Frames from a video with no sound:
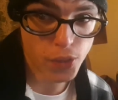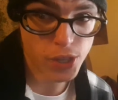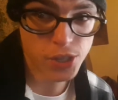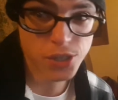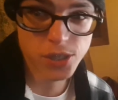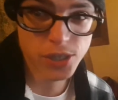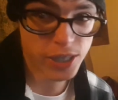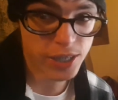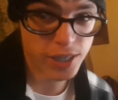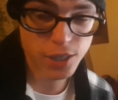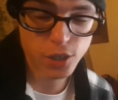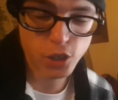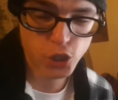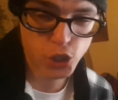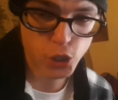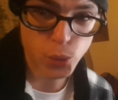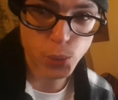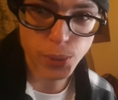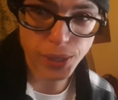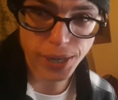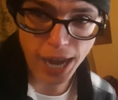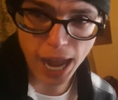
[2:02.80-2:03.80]
this
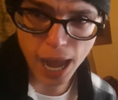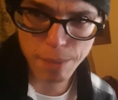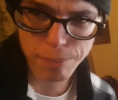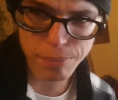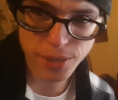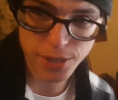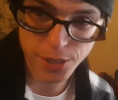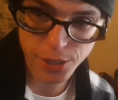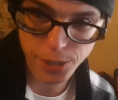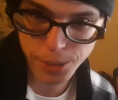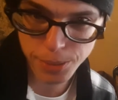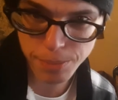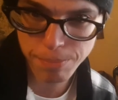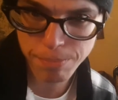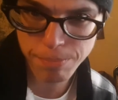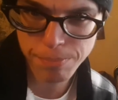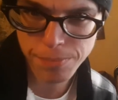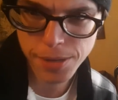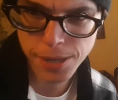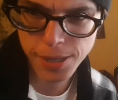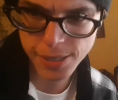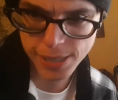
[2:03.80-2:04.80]
shooting happened.
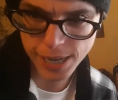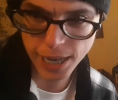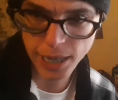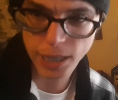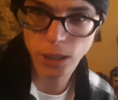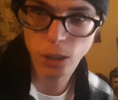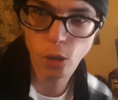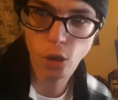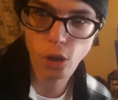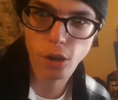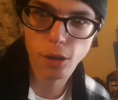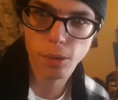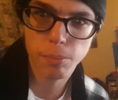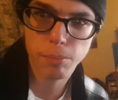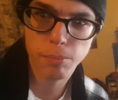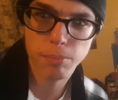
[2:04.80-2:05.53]
Take a look.